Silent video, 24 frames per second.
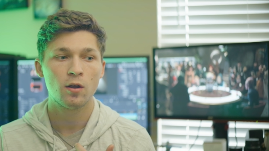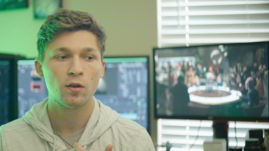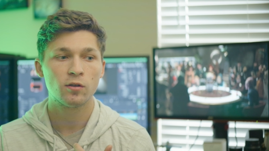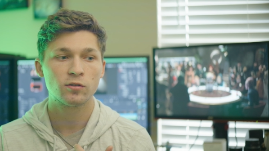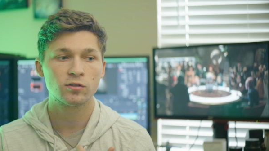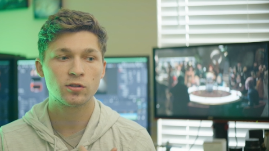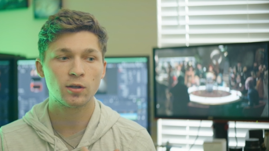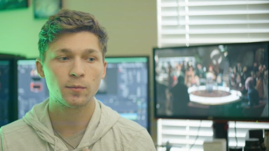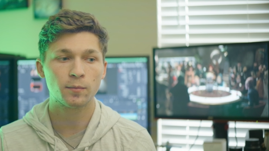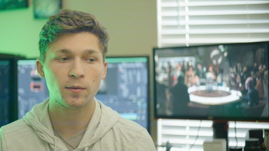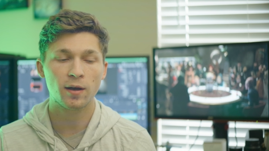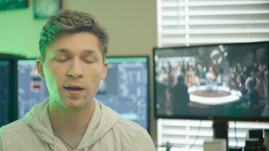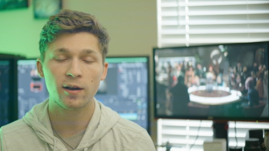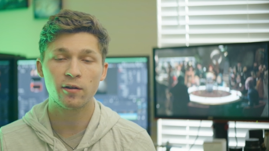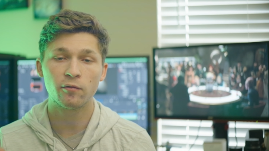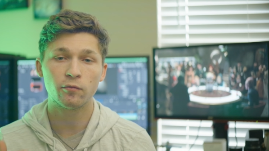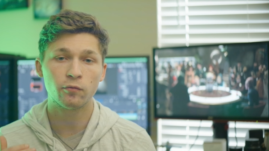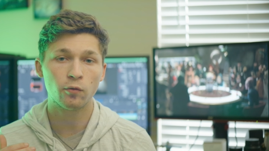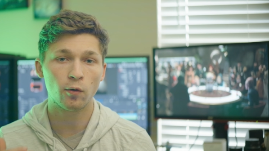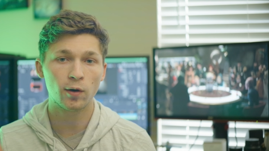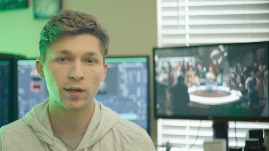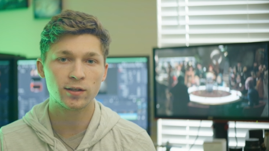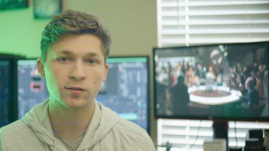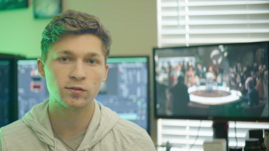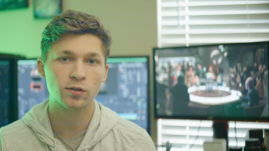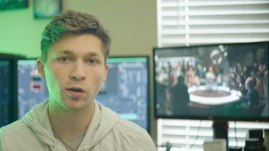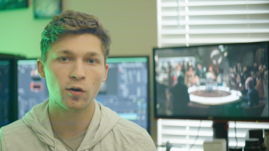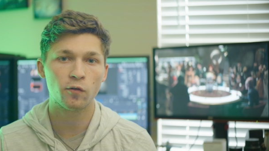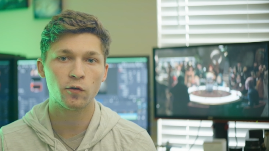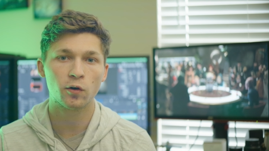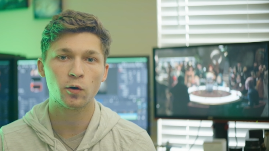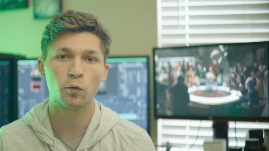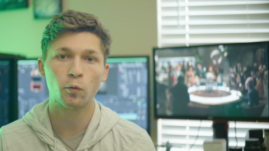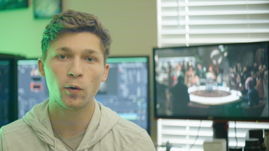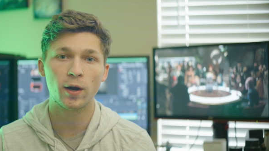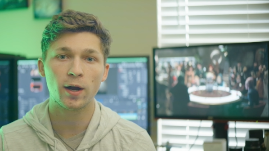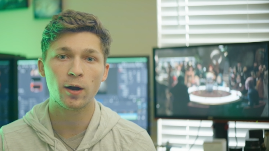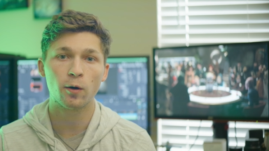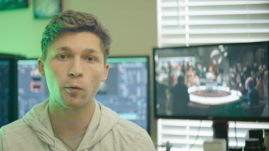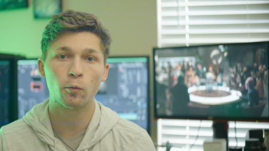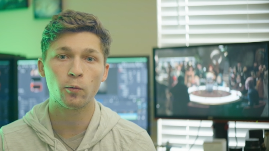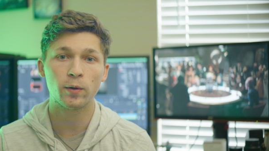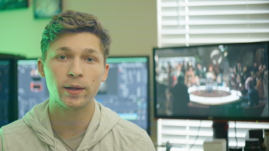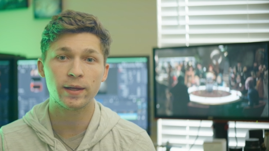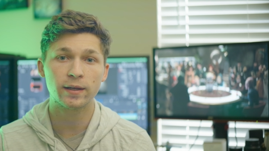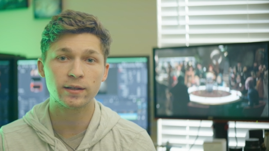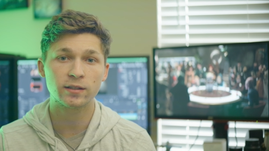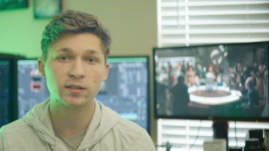some kind of voiceover where
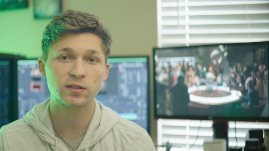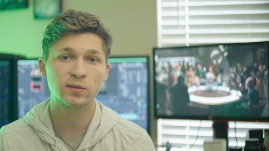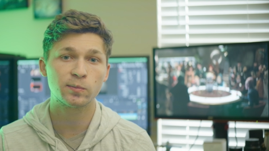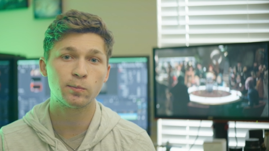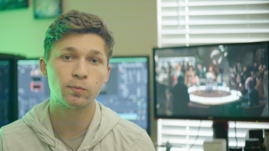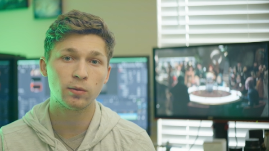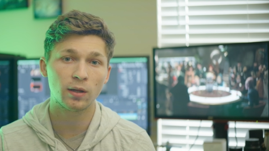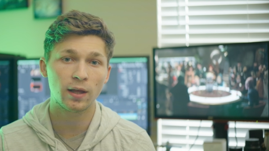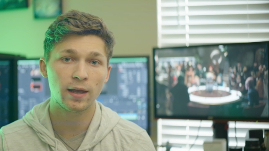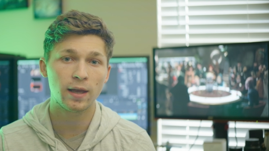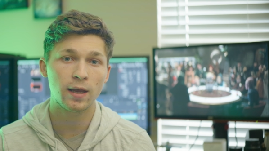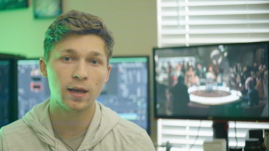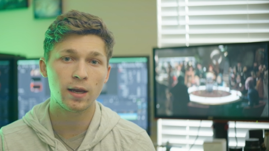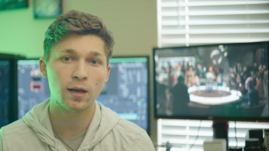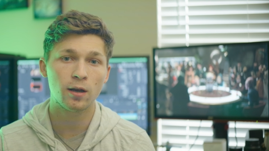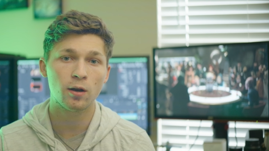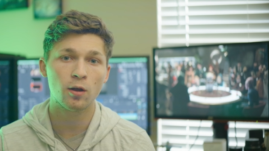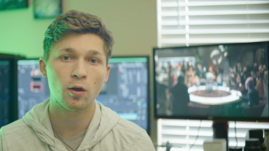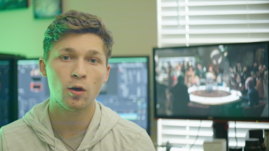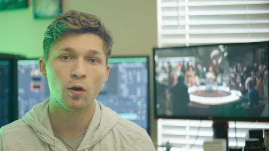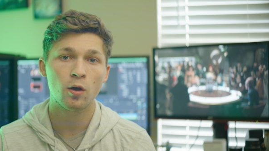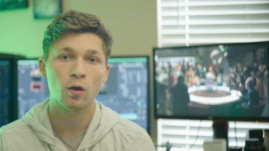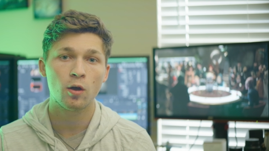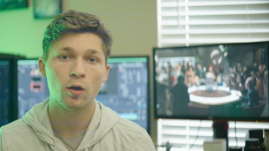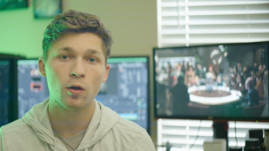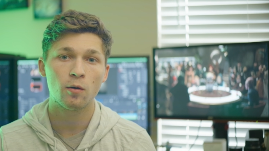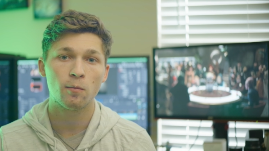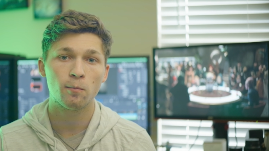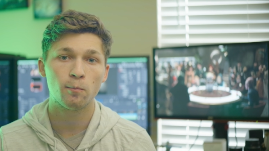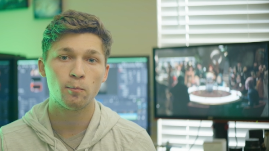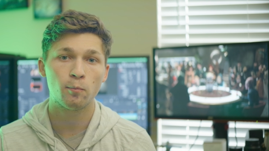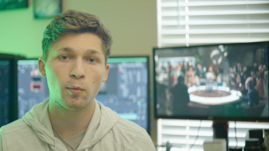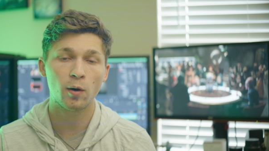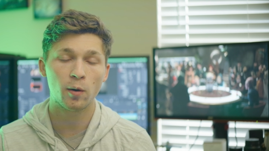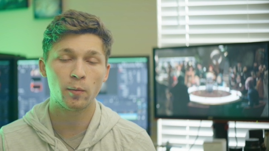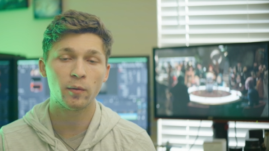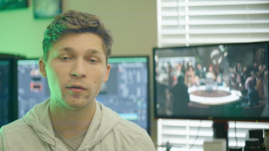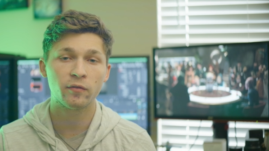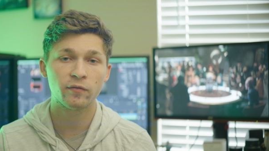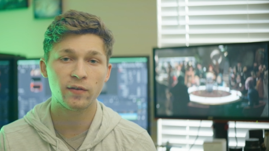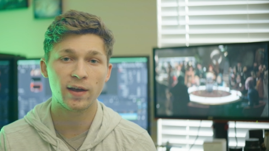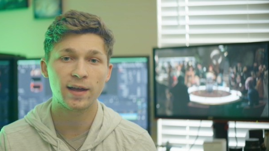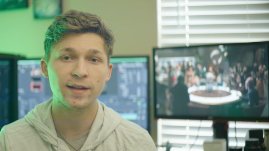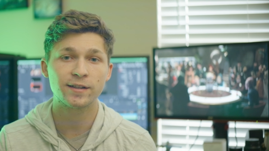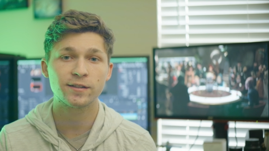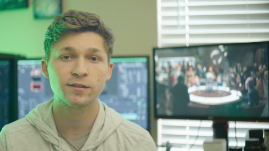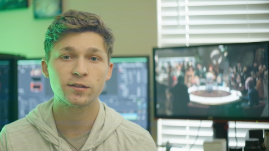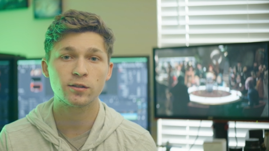we explain Boba
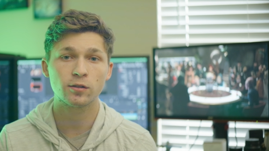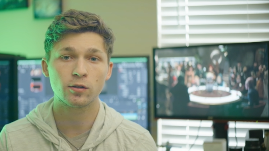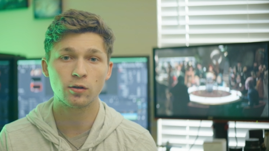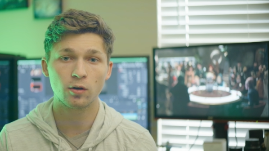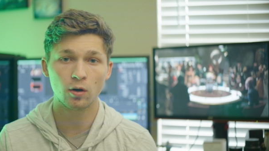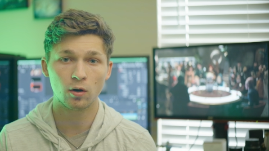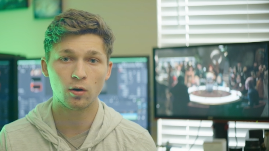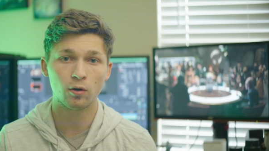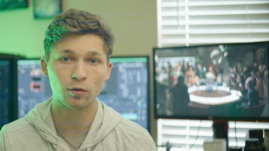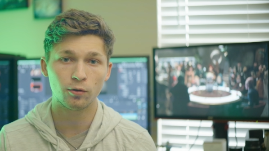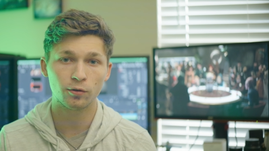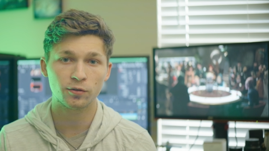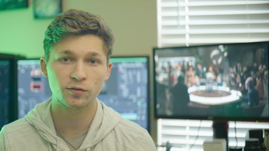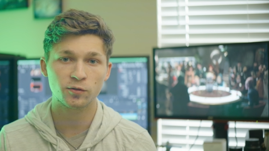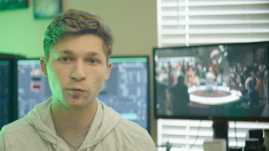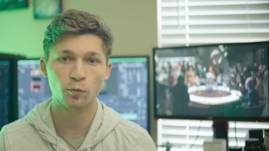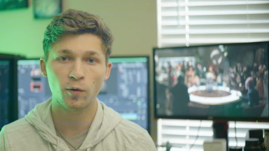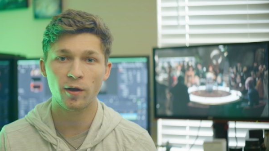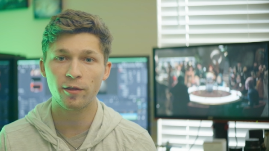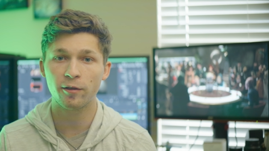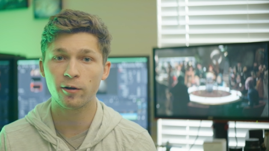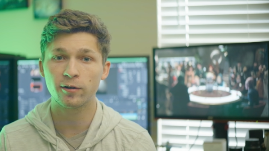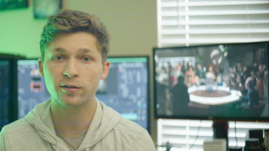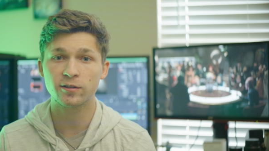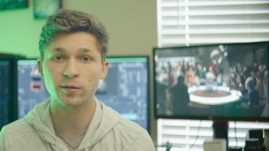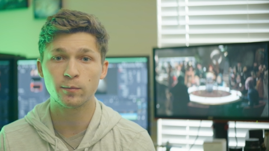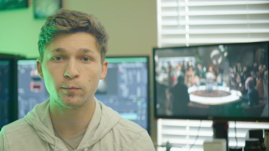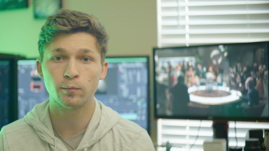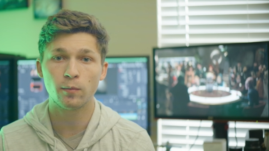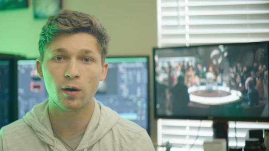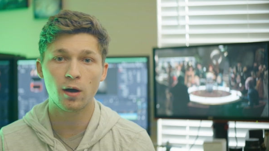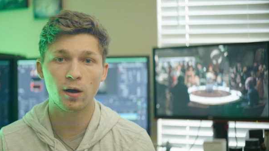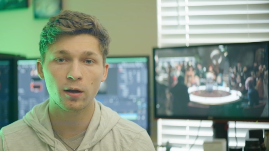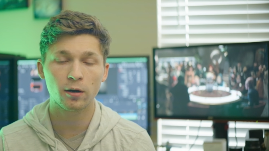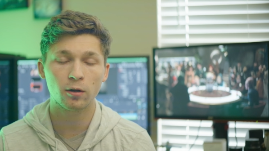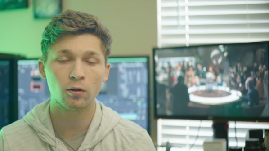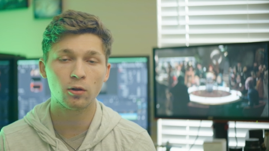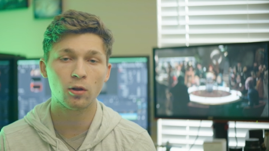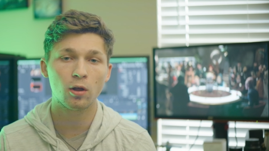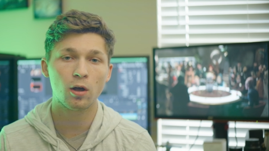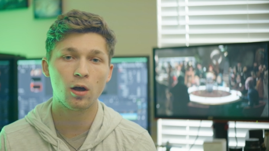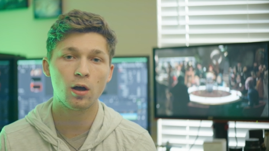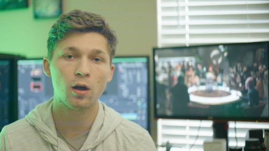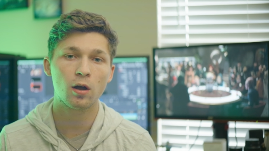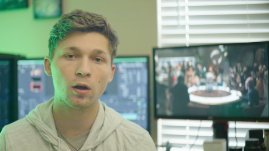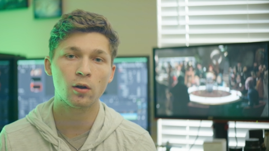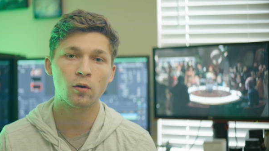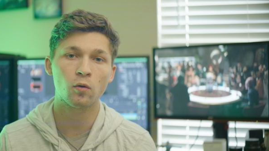Fett's goals, whether it's a
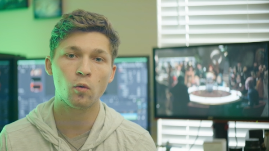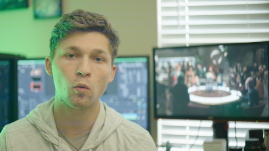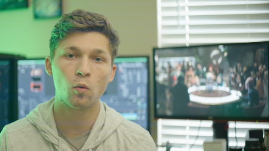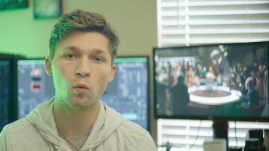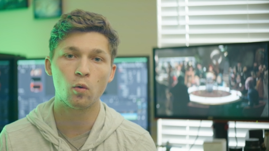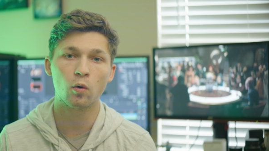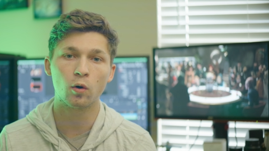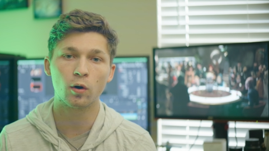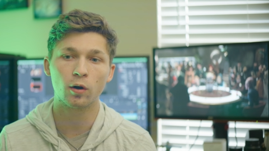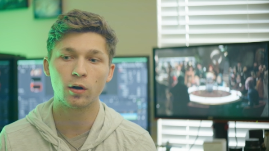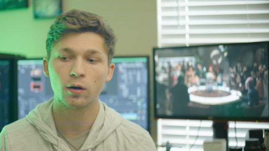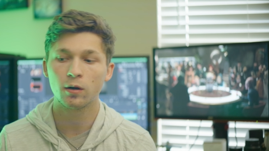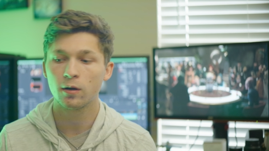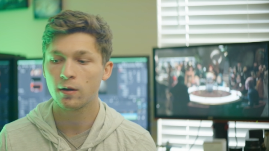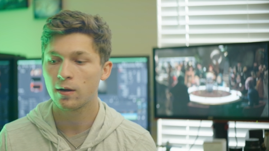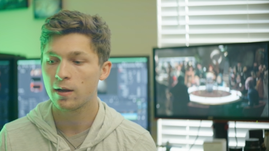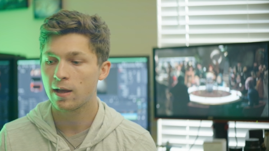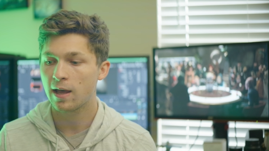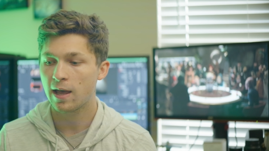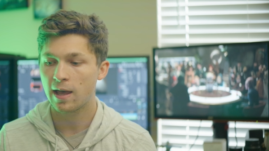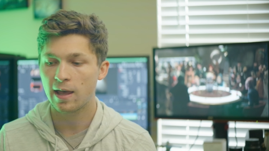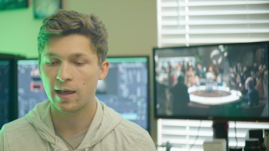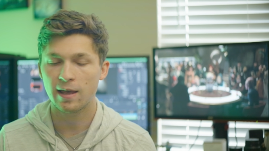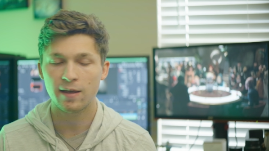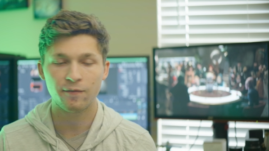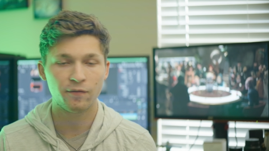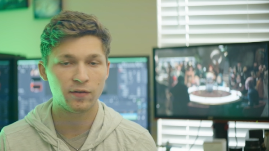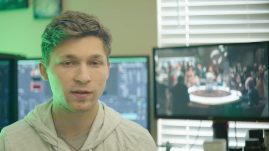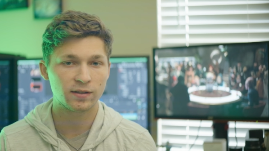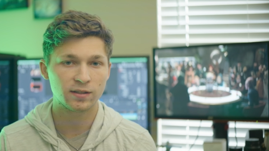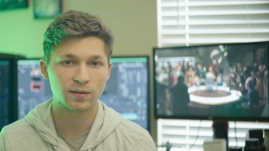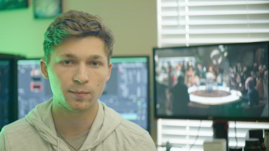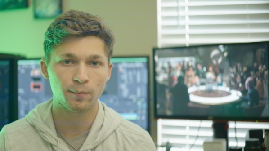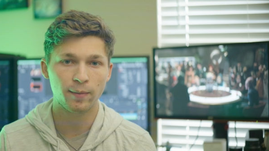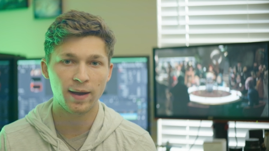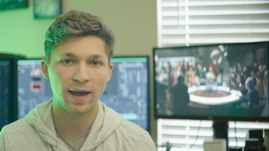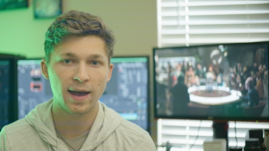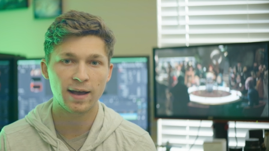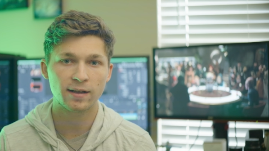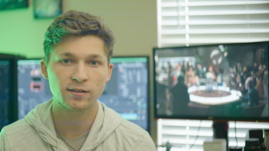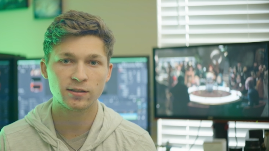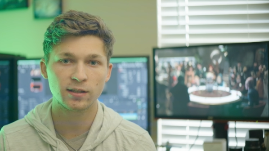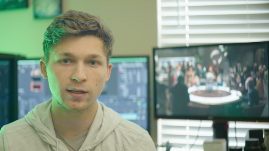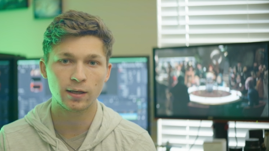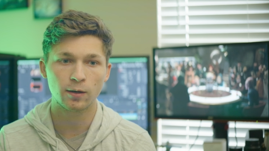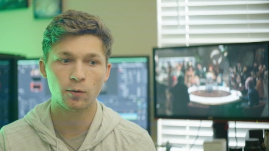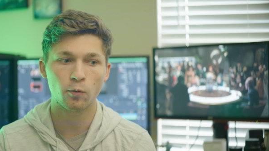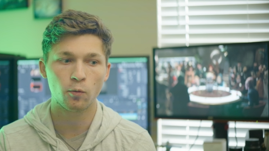monologue or if it's in
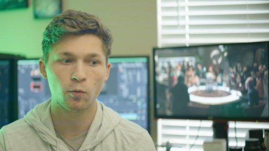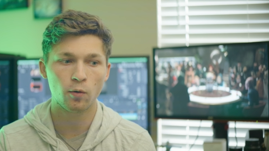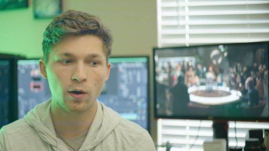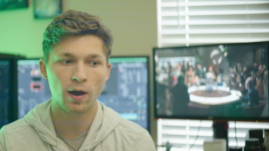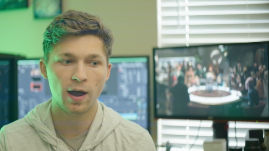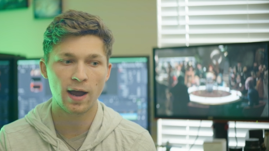passing.